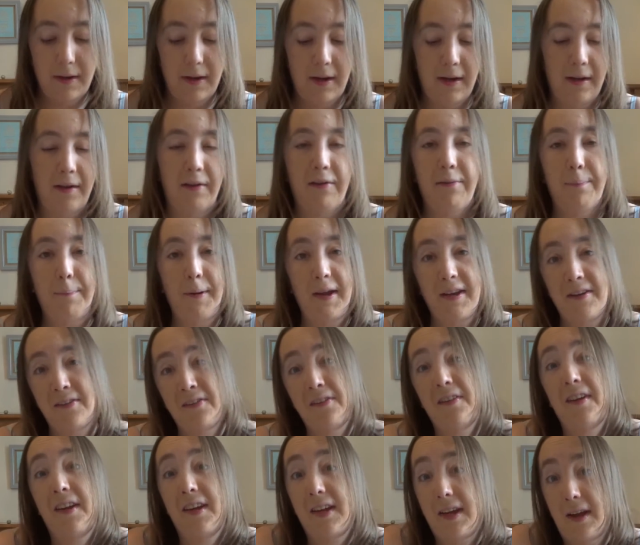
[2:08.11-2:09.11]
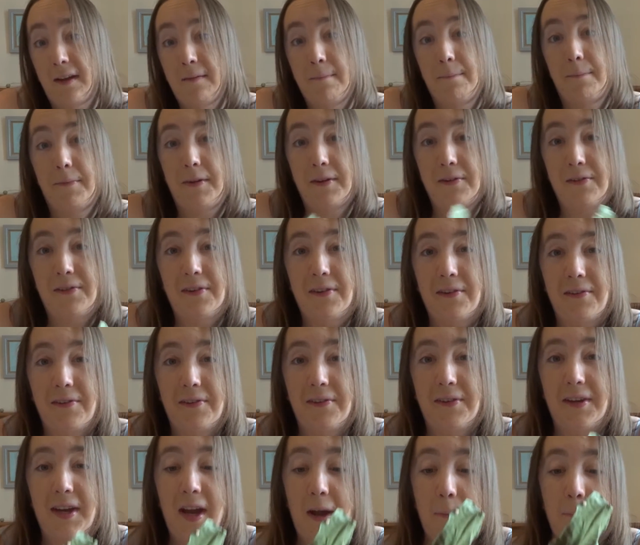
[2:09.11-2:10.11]
And basically, yeah, this
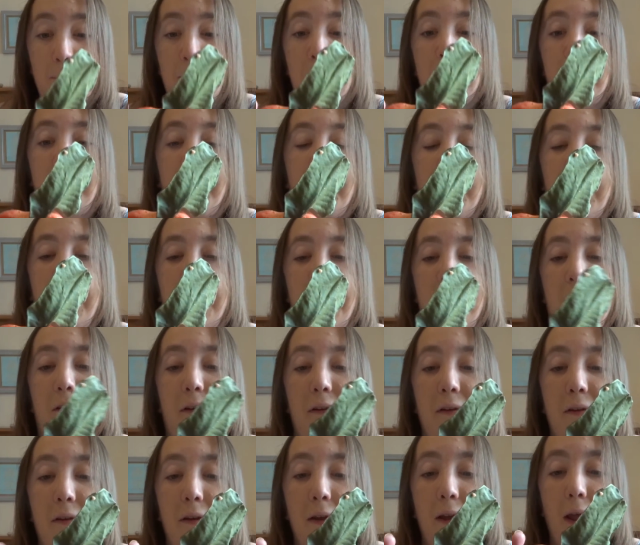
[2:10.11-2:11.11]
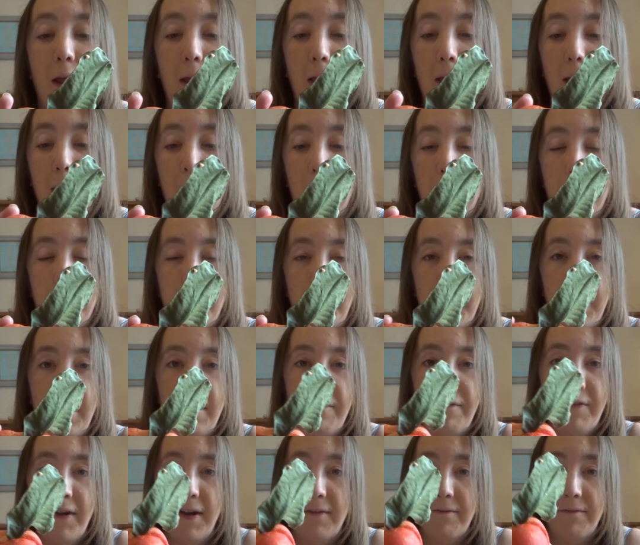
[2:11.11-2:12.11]
is the apple version,
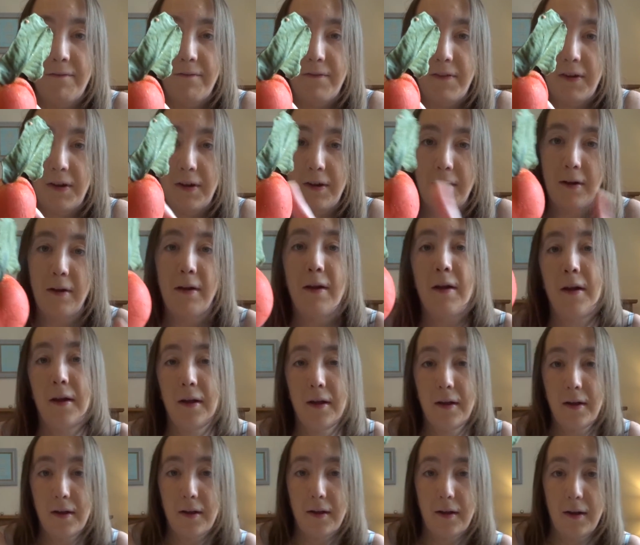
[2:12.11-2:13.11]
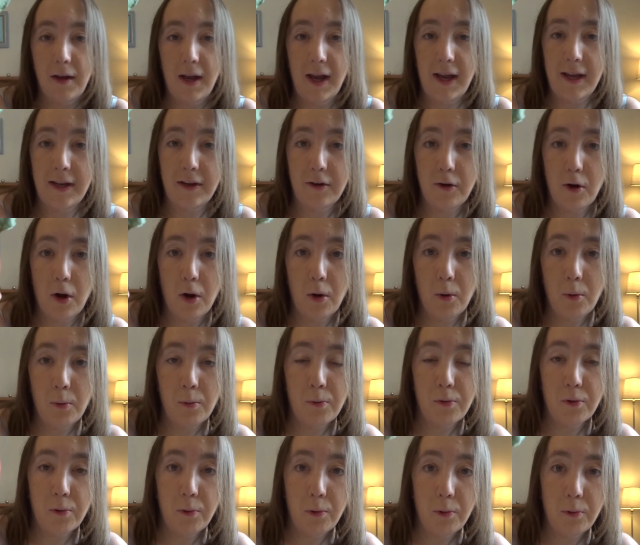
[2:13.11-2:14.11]
perfect for a
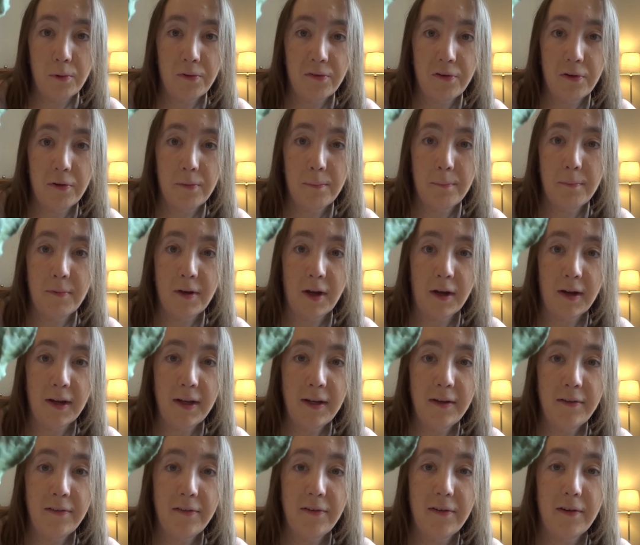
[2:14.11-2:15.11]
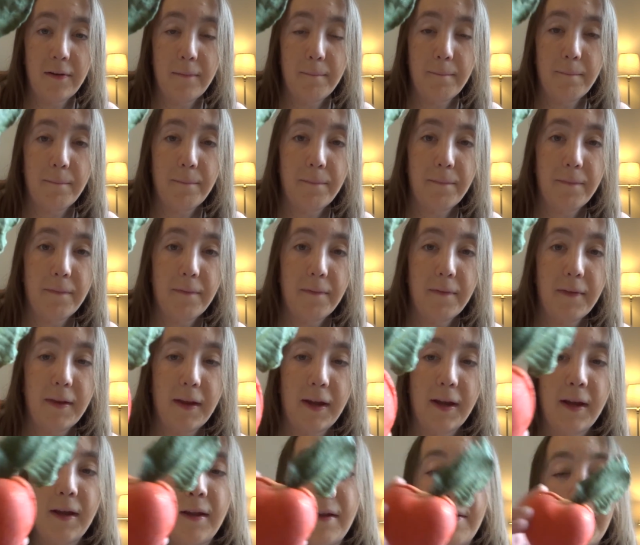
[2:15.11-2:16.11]
cold autumn night.
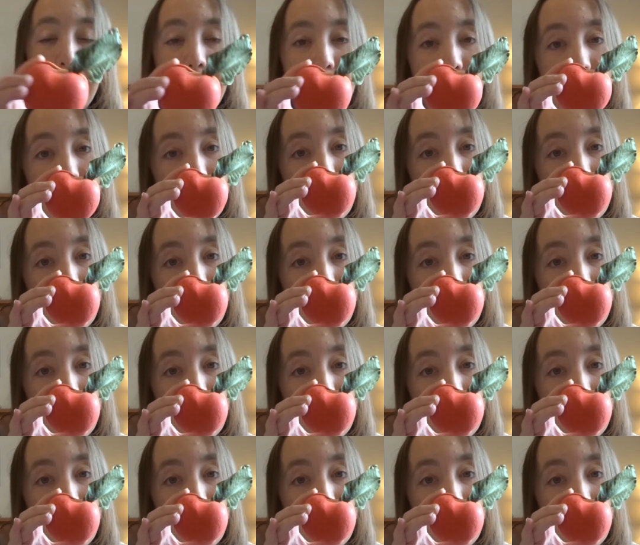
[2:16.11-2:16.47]
And